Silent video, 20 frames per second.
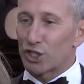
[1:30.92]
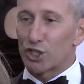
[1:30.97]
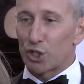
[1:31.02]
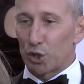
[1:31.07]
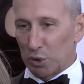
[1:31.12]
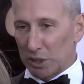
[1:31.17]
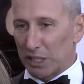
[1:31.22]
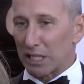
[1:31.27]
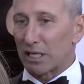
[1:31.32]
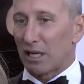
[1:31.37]

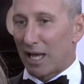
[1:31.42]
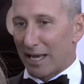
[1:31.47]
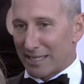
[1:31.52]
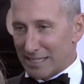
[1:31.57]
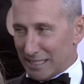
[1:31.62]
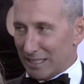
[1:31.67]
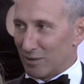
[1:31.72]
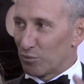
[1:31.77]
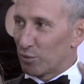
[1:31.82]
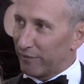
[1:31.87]
too little I
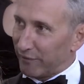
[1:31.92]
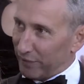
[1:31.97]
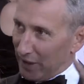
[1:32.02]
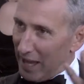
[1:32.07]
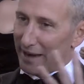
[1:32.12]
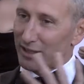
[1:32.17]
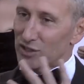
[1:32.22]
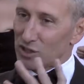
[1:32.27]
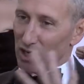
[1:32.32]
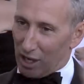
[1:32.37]
sit and
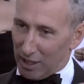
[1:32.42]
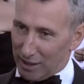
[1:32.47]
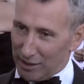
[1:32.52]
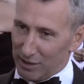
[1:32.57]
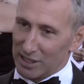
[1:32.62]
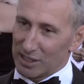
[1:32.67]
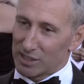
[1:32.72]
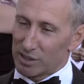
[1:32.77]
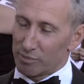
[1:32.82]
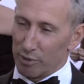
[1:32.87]
reflect on
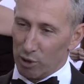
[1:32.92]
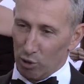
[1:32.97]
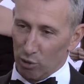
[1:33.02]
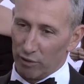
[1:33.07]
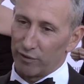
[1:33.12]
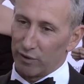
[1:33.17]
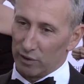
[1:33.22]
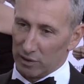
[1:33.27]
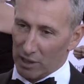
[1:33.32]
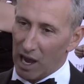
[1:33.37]
this
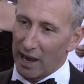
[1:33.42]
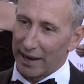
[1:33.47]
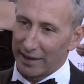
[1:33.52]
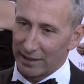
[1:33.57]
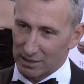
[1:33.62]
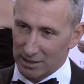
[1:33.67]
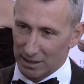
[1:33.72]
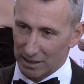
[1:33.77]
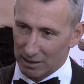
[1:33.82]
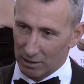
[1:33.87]
beautiful
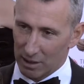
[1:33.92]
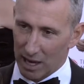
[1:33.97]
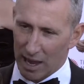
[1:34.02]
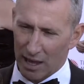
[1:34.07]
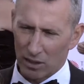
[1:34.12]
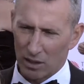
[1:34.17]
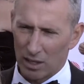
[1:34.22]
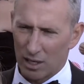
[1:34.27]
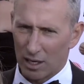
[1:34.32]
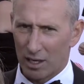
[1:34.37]
night and,
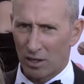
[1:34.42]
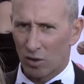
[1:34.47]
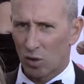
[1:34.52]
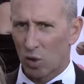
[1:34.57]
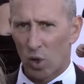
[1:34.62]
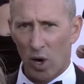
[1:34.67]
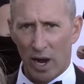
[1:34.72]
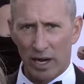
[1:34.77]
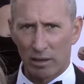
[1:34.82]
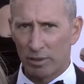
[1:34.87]
and the
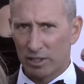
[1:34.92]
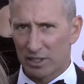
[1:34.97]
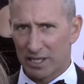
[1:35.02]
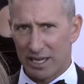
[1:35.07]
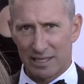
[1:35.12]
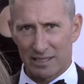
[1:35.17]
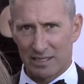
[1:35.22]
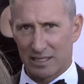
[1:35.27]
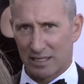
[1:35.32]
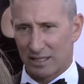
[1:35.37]
incredible
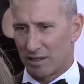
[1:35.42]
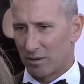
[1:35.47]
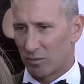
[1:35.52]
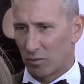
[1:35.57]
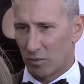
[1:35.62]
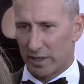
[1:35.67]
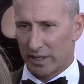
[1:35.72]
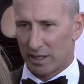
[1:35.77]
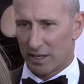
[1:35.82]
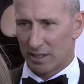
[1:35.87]
dancing that
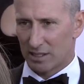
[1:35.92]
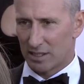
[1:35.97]
we get